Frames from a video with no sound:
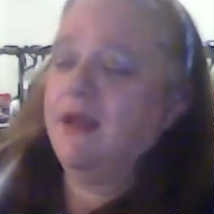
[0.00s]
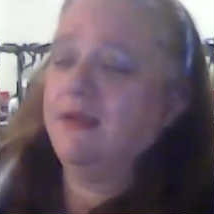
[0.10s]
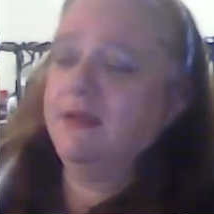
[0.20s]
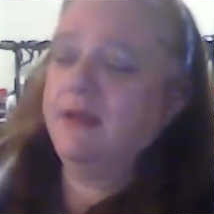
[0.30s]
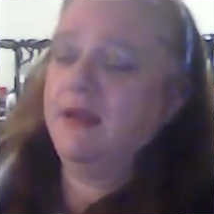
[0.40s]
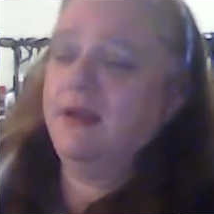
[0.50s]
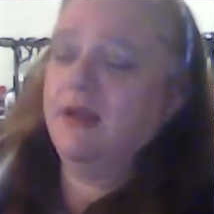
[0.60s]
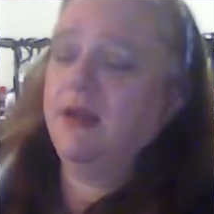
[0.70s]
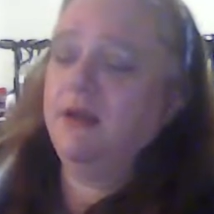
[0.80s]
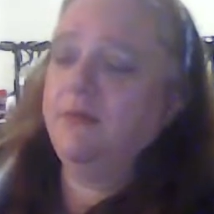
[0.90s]
kind of like
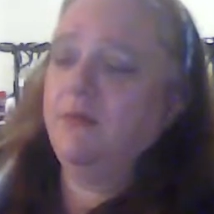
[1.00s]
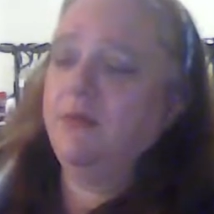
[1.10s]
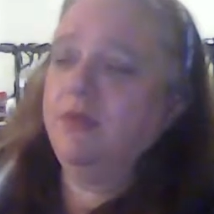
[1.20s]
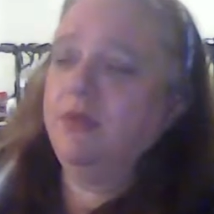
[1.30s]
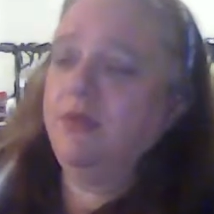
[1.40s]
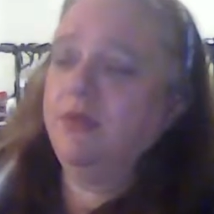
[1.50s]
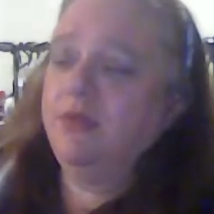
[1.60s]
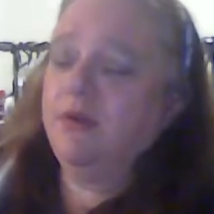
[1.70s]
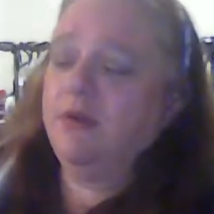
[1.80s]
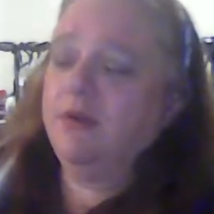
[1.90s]
with
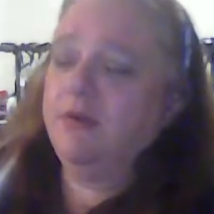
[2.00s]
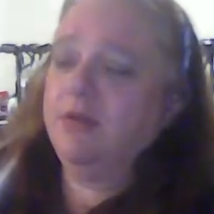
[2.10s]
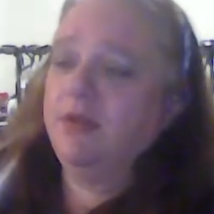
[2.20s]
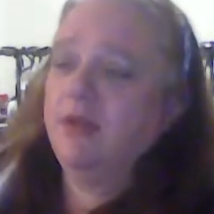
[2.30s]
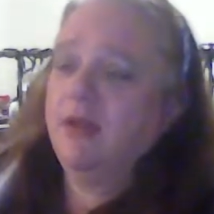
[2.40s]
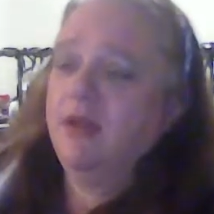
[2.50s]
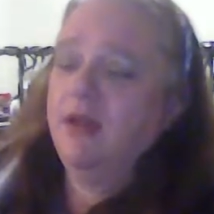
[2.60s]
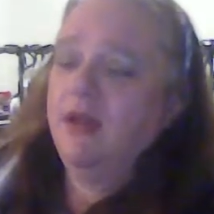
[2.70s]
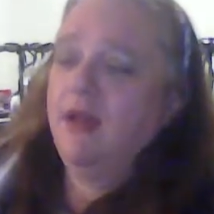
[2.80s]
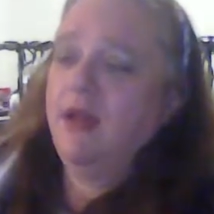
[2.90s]
the Earth,
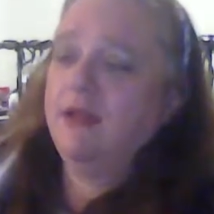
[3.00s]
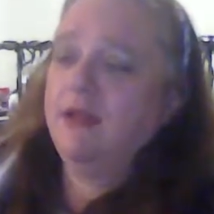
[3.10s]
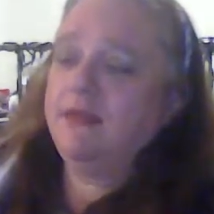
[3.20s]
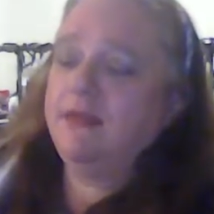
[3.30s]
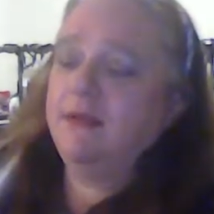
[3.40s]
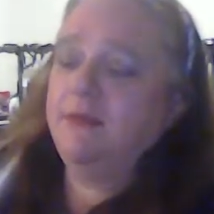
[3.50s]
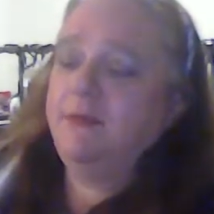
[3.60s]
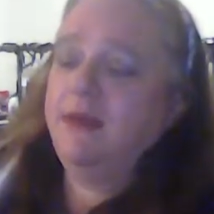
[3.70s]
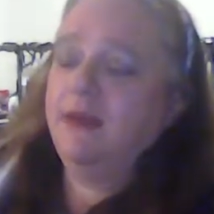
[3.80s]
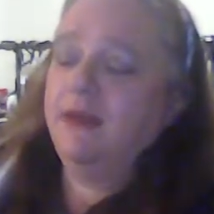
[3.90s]
and there
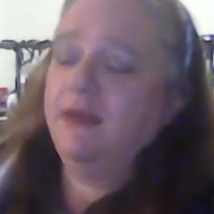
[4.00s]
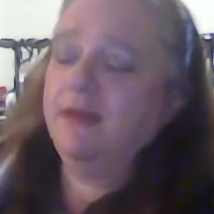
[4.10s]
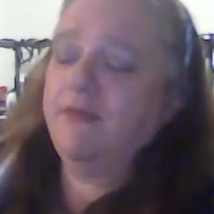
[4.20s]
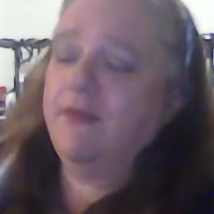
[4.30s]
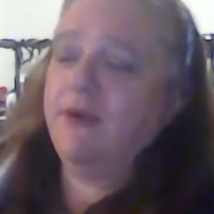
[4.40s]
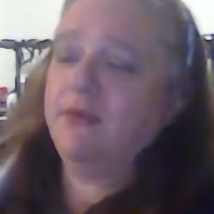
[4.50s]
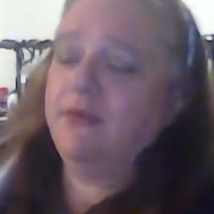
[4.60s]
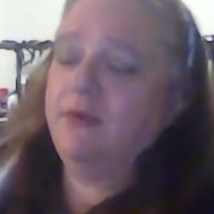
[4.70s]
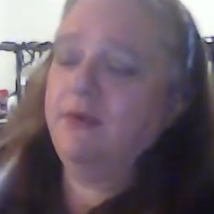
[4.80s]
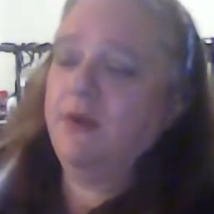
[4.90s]
being the
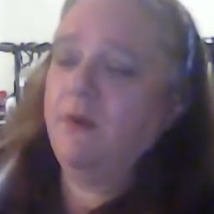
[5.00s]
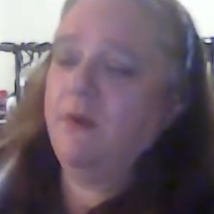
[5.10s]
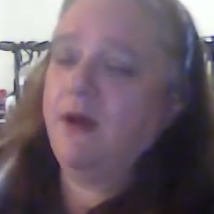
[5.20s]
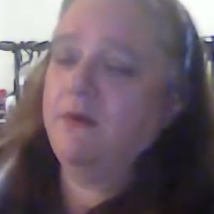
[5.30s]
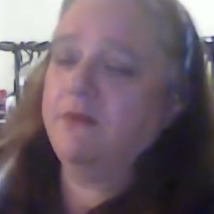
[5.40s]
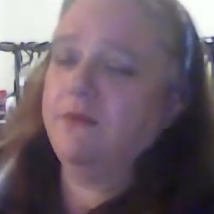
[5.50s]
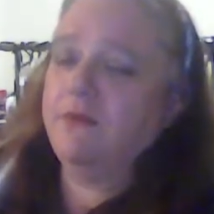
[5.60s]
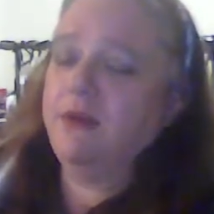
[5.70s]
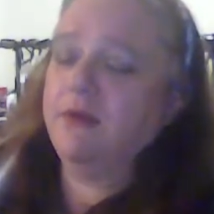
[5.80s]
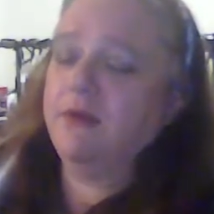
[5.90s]
farther you go out
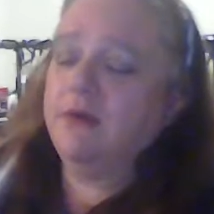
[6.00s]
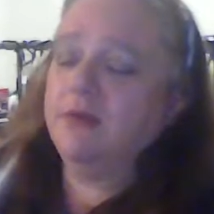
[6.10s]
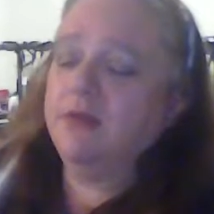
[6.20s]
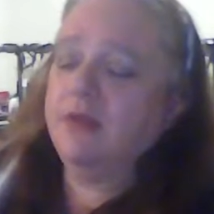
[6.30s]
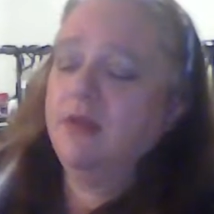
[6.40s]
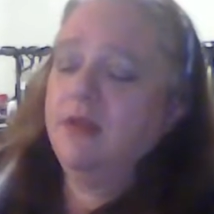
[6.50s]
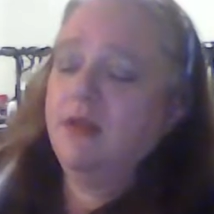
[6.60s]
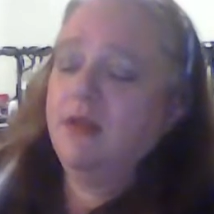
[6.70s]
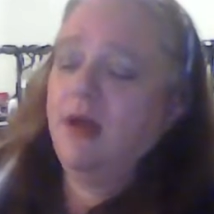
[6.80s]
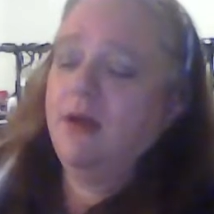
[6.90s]
from the Earth,
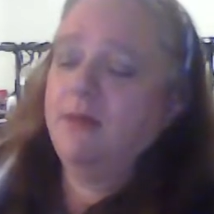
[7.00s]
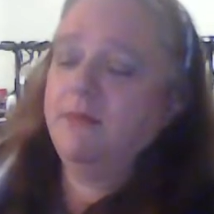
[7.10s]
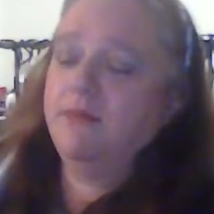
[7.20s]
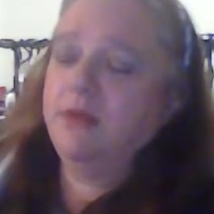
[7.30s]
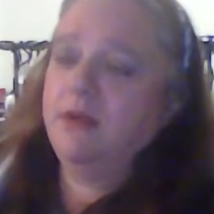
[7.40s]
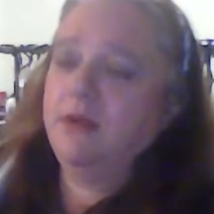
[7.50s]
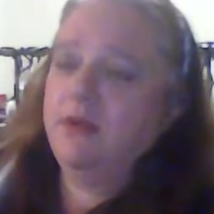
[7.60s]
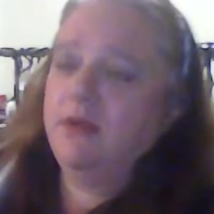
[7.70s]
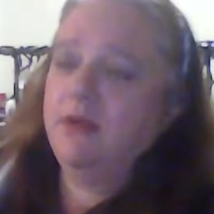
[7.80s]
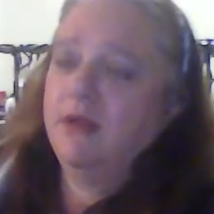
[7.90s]

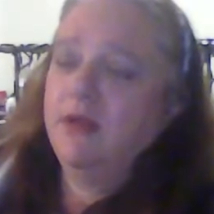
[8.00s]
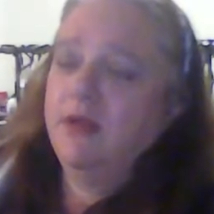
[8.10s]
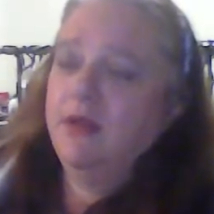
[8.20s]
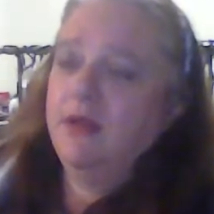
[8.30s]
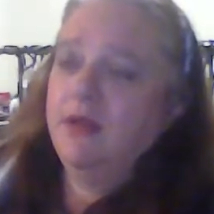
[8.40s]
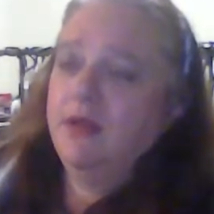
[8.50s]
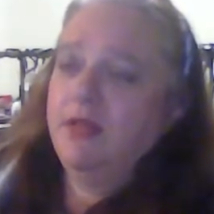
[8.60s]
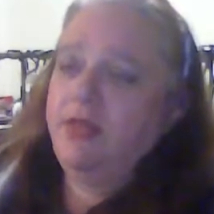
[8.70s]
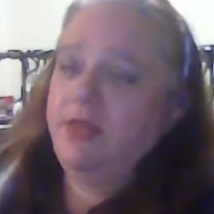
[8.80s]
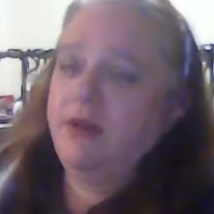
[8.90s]
the
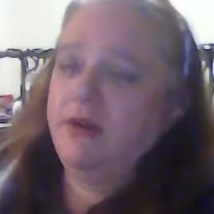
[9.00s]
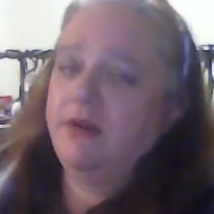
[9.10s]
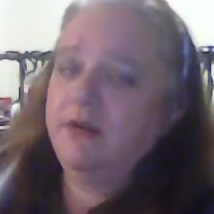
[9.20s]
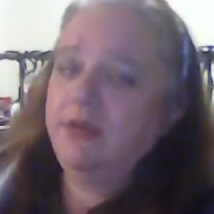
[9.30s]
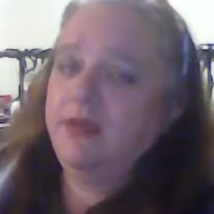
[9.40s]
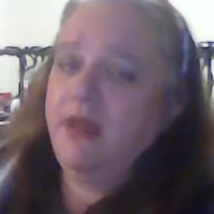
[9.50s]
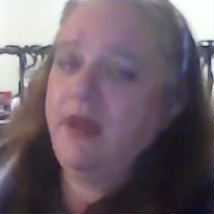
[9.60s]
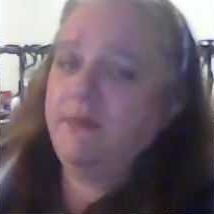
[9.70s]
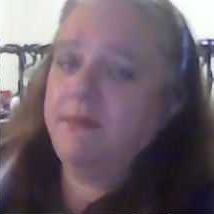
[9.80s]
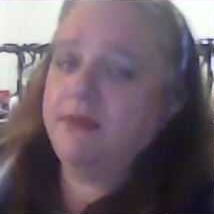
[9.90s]
thinner the
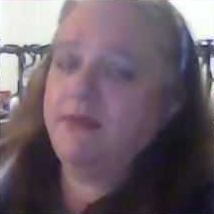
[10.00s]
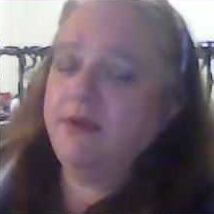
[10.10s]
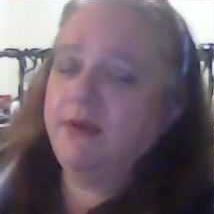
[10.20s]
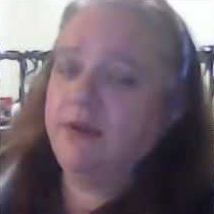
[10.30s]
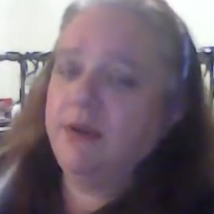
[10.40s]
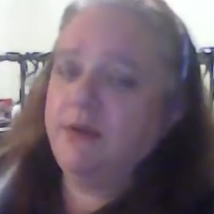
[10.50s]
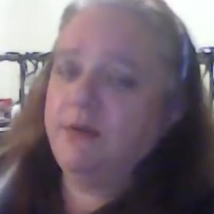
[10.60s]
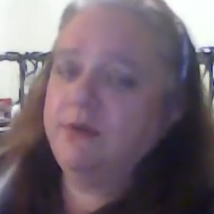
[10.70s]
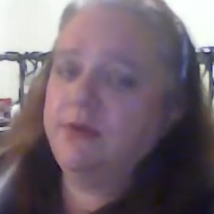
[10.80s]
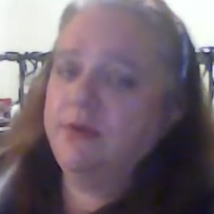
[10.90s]
atmosphere
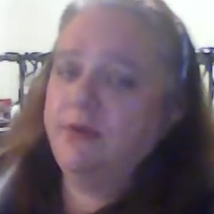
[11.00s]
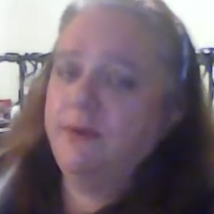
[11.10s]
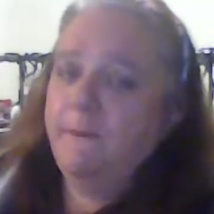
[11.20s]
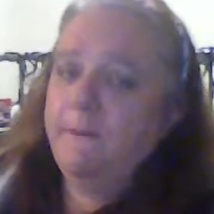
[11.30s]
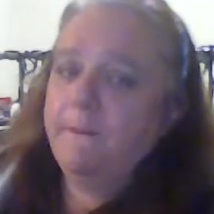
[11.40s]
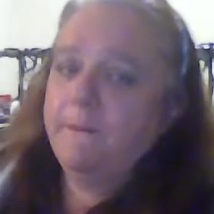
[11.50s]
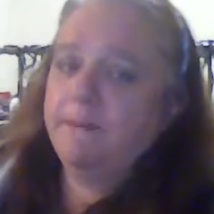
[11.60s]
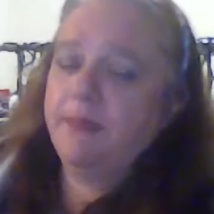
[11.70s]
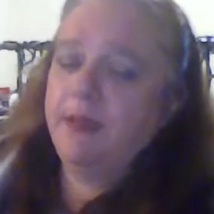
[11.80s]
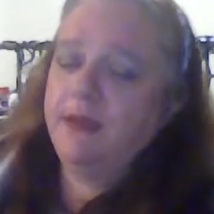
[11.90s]
goes,
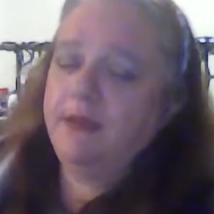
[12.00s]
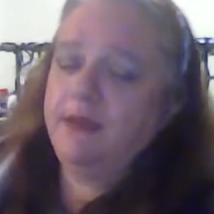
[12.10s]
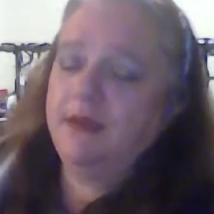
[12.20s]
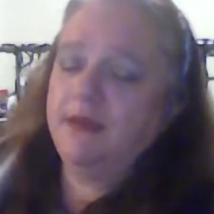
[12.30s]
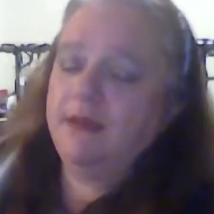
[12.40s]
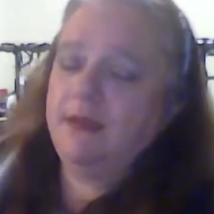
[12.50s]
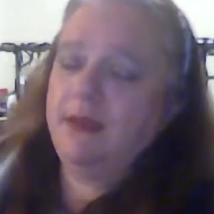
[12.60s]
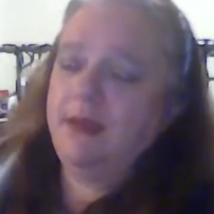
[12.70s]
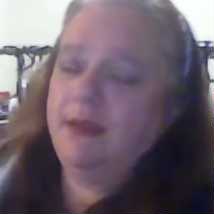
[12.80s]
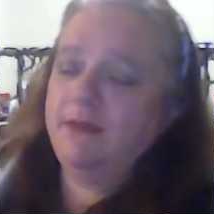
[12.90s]
and
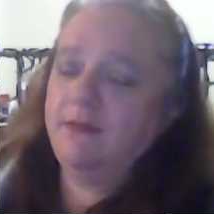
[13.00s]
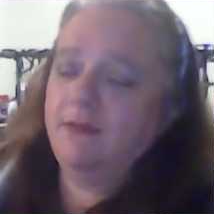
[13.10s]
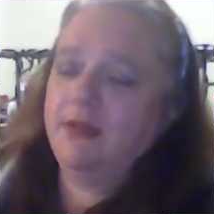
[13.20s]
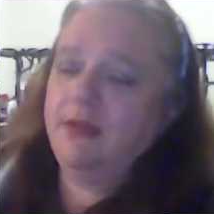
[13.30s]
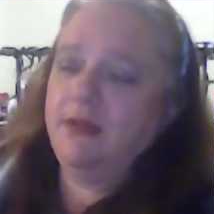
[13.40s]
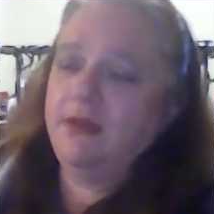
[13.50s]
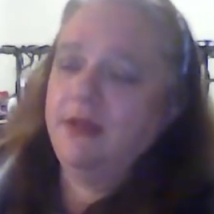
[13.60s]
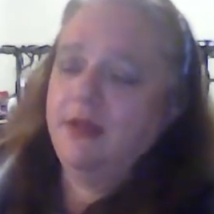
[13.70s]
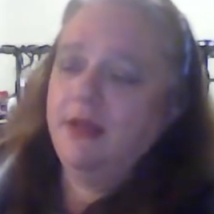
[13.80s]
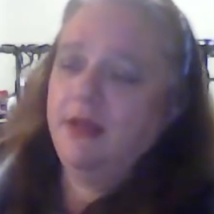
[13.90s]
they can really
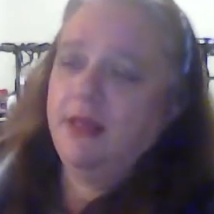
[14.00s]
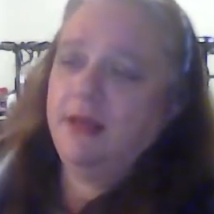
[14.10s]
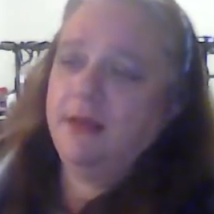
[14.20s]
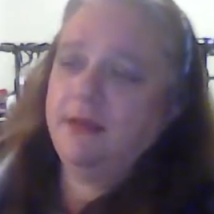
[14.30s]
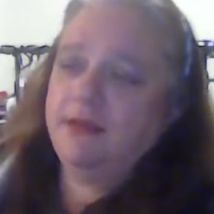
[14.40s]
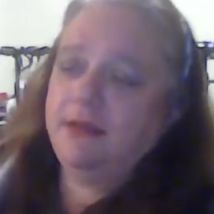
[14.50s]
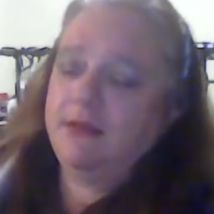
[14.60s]
like